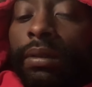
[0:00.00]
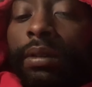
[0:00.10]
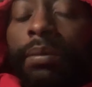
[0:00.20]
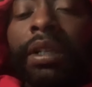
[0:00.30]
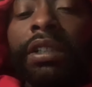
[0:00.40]

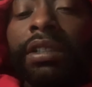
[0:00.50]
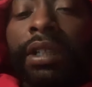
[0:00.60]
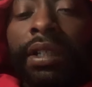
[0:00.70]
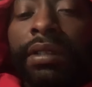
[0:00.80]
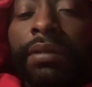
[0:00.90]
the money's
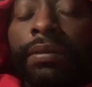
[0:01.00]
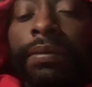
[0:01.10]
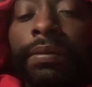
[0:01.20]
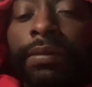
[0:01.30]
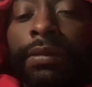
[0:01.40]
good.
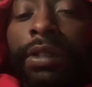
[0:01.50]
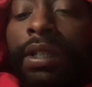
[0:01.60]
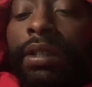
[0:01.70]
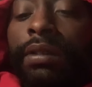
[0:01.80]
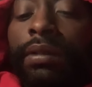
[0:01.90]
All
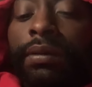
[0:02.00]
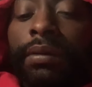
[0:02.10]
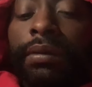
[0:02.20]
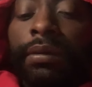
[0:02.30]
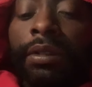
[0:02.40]
right.
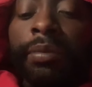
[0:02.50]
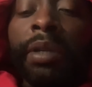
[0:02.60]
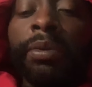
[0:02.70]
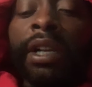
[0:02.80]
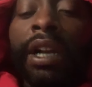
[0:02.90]
The
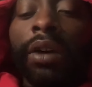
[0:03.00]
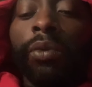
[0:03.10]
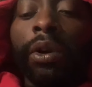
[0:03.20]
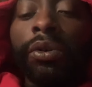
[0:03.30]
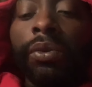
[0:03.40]
people that I
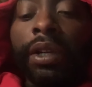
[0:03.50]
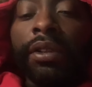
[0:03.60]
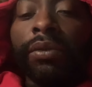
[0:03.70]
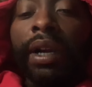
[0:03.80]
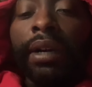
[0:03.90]
work
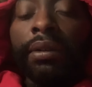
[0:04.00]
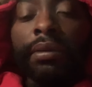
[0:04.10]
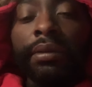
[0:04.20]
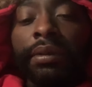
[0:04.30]
with around,